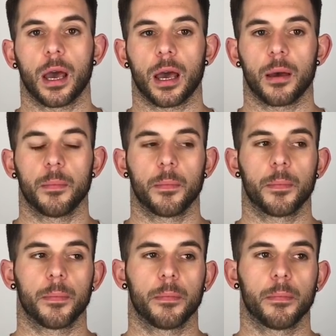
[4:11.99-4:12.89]

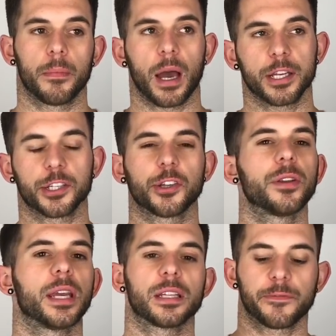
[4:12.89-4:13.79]
I just
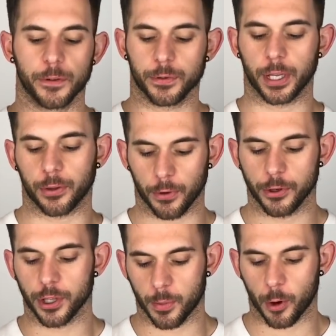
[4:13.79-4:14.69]
don't think it's filtering
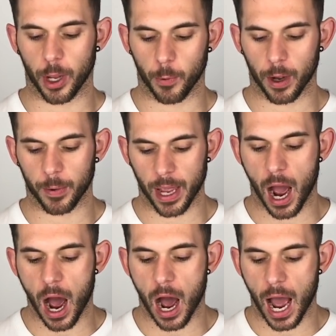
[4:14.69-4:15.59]
through to the point where we
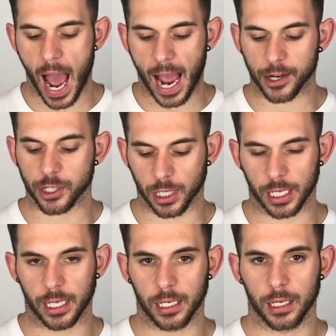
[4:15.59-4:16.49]
are
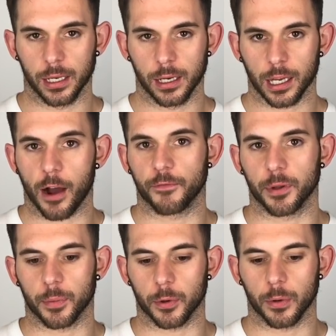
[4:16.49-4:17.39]
actually
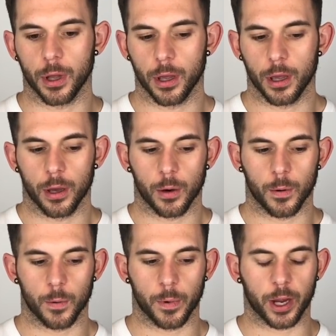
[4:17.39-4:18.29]
comfortable.
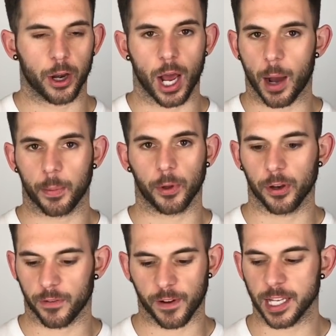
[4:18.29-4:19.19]
We're gonna
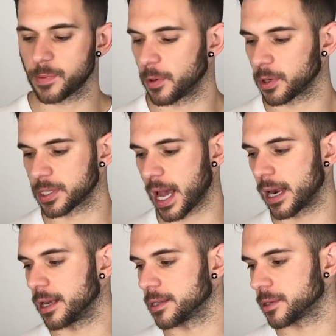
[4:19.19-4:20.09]
upload a Facebook
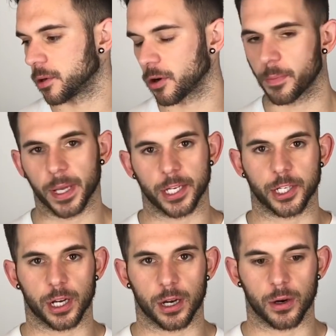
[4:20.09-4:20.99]
status or a
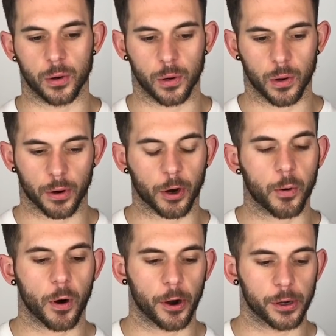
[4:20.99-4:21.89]
picture or a
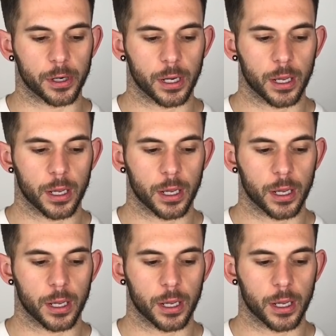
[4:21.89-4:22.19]
quote,